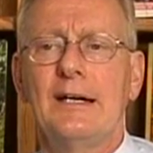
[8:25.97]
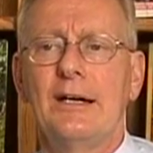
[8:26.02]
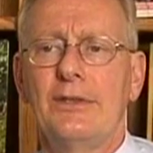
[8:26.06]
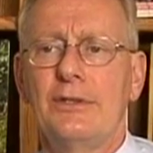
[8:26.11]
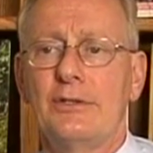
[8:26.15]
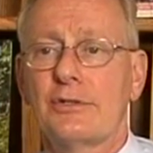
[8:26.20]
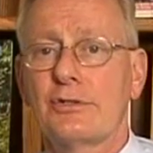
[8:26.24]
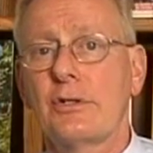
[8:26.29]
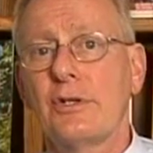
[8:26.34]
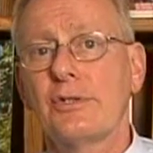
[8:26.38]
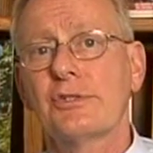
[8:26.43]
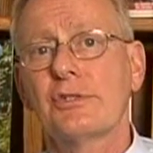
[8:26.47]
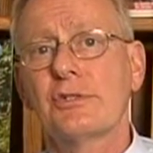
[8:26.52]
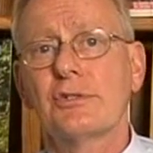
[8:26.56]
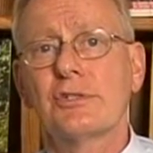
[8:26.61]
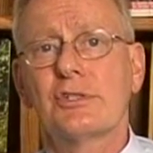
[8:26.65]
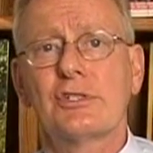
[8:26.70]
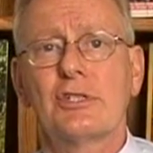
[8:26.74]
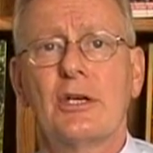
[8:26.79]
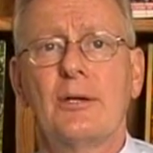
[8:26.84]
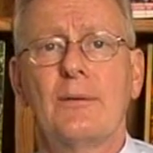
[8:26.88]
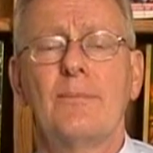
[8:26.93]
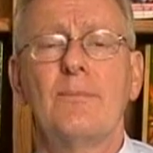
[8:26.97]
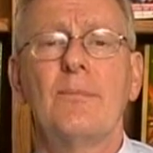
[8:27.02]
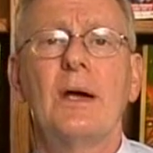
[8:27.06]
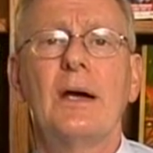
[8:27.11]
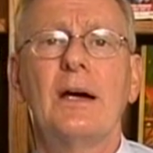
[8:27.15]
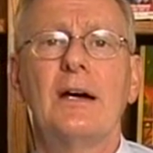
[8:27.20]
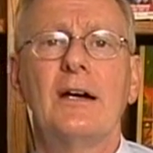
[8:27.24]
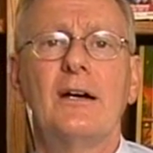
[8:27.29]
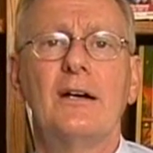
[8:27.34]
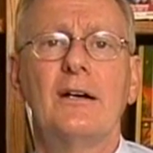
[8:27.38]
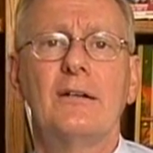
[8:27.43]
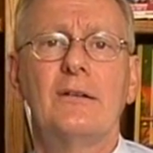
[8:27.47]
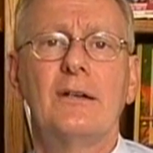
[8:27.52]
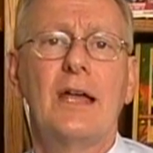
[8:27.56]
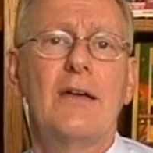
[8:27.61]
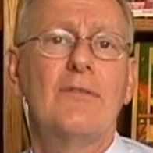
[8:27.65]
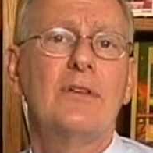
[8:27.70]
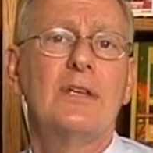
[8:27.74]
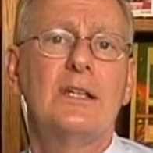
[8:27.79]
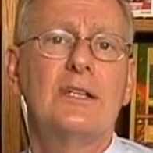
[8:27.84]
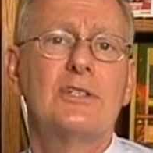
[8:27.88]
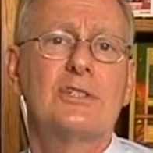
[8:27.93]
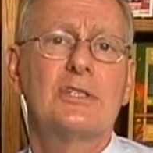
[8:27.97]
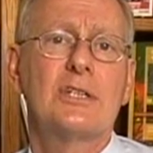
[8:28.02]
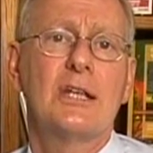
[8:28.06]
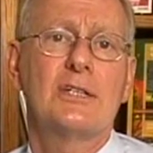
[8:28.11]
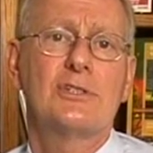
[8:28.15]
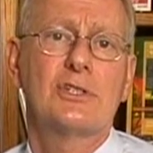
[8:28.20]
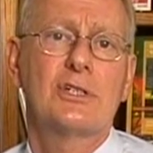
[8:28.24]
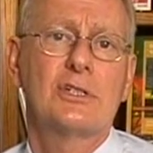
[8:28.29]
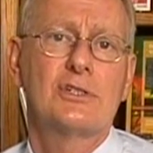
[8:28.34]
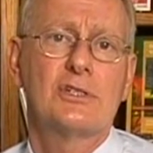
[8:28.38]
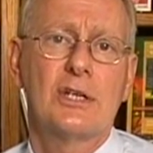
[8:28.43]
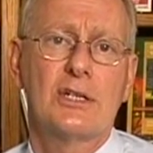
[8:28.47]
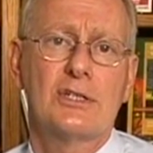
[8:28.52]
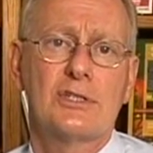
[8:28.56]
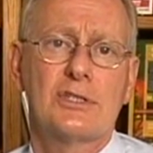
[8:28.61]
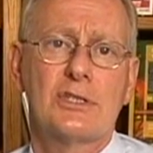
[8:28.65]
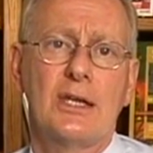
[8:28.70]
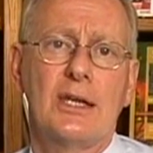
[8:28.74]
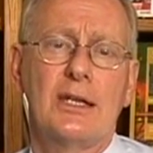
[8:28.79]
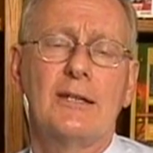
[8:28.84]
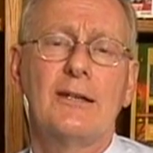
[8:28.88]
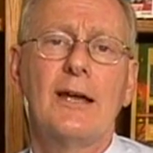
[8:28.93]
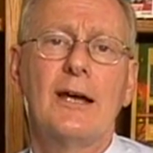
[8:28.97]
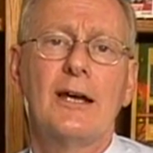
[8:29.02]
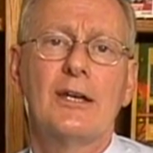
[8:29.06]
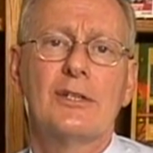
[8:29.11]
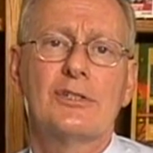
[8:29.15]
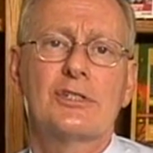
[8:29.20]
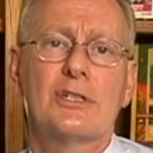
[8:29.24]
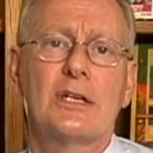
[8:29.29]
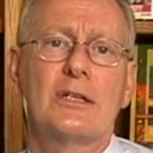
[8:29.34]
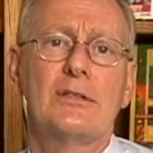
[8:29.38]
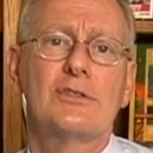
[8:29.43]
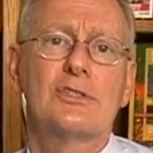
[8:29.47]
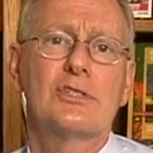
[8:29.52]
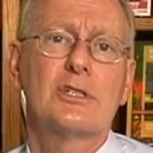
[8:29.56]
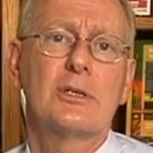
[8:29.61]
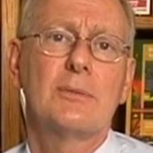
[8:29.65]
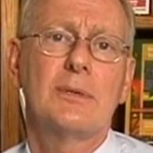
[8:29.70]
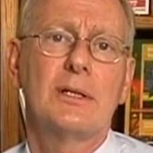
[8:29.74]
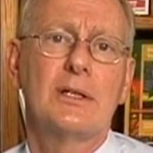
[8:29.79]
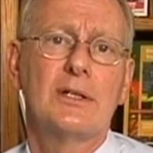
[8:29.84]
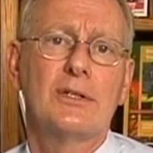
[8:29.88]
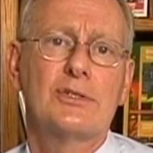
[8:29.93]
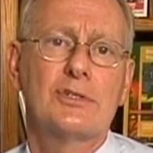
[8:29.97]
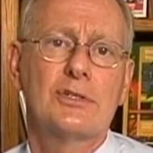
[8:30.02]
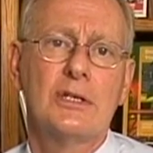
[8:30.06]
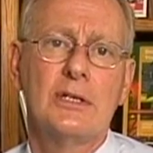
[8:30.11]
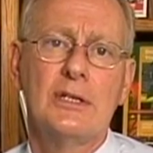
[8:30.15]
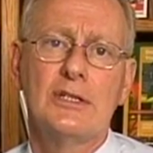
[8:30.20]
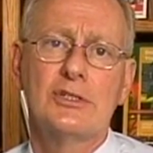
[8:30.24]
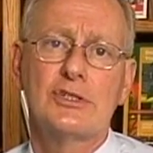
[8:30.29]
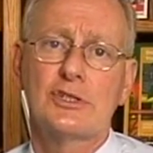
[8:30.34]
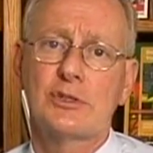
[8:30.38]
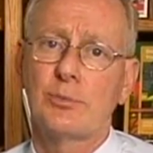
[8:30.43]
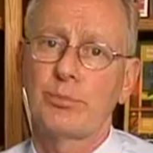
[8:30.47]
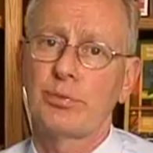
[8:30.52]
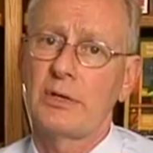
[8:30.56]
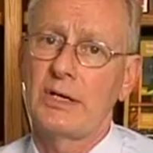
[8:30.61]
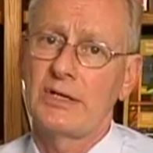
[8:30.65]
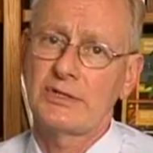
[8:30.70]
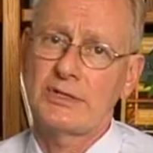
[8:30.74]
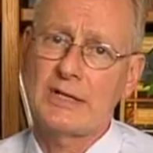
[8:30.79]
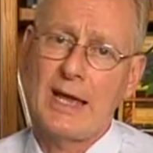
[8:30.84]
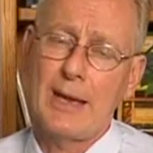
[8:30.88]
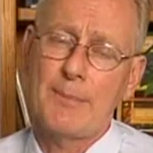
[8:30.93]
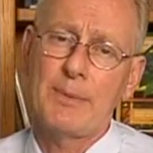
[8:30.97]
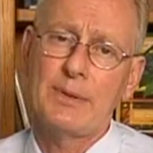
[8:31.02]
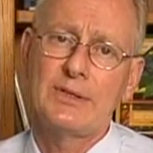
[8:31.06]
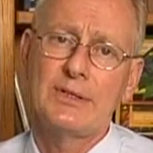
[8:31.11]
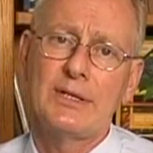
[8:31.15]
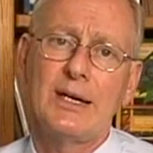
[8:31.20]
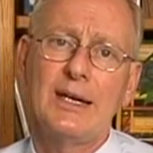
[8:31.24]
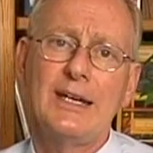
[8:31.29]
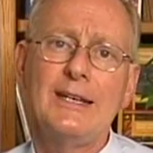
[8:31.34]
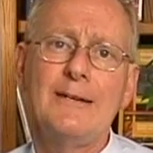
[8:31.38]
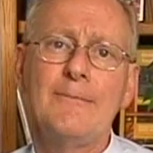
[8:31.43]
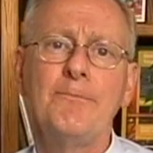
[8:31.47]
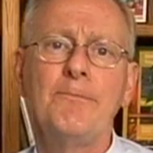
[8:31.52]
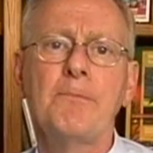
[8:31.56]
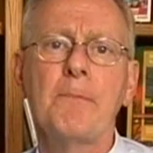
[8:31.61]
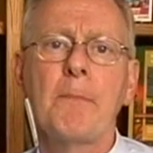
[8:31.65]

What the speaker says: There's also some evidence that suggests that psychostimulants suppress appetite,